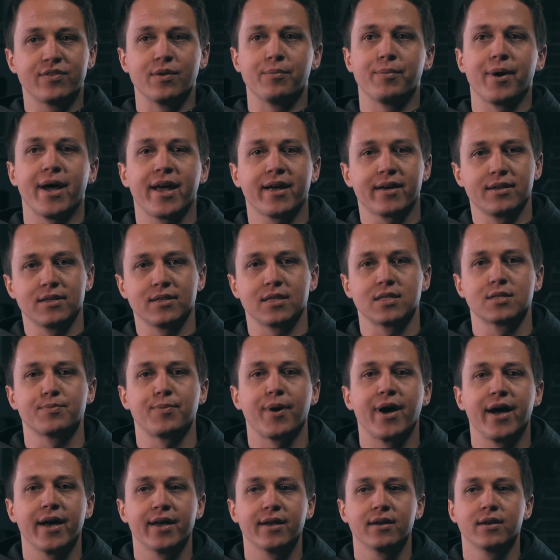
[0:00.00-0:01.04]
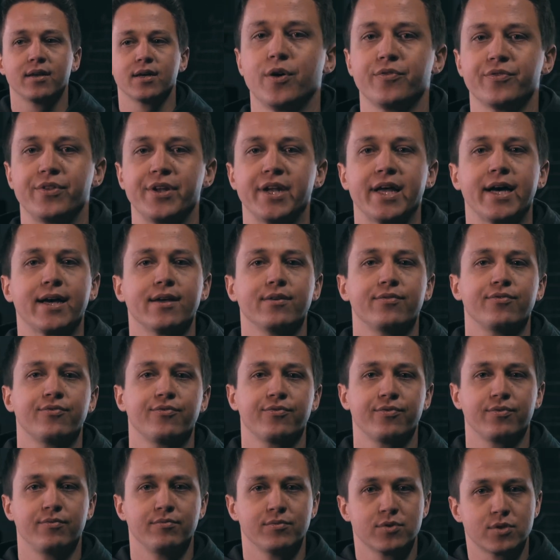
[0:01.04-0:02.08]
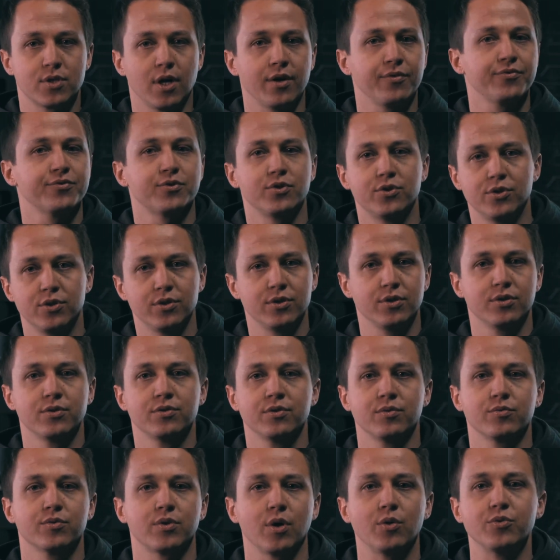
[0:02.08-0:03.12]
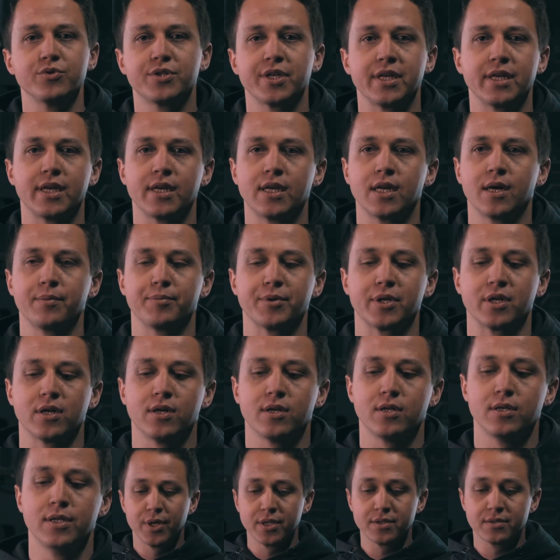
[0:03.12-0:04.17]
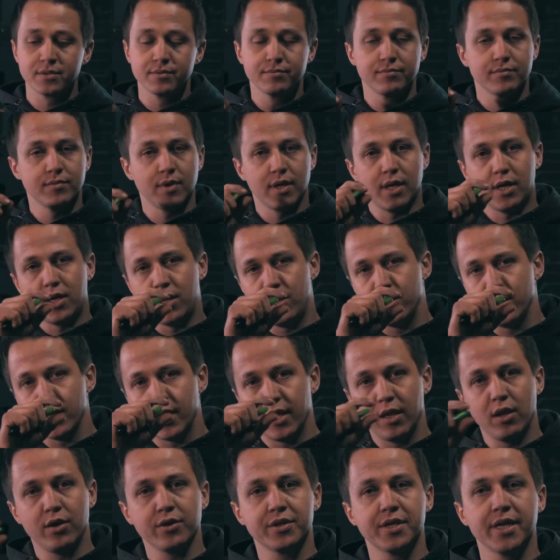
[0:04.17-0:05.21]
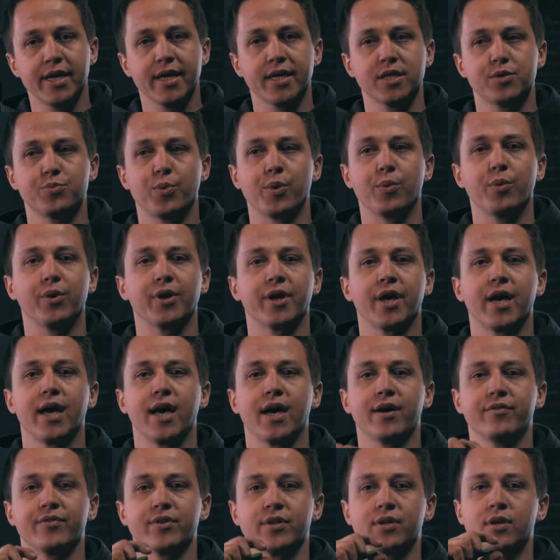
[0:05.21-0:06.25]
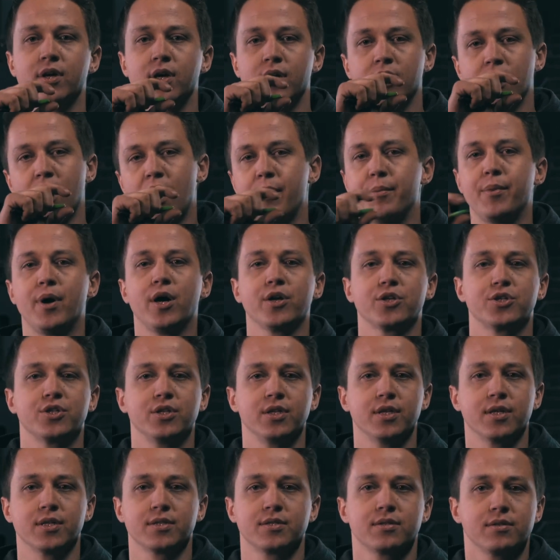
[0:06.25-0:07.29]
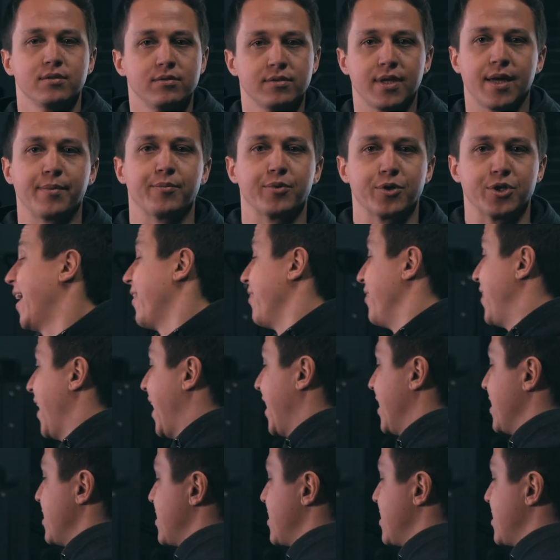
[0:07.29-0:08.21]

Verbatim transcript: the back and the spine of the knife softer, don't heat it up at all. But all, uh, along the edge we want to have an homogeneous temperature. That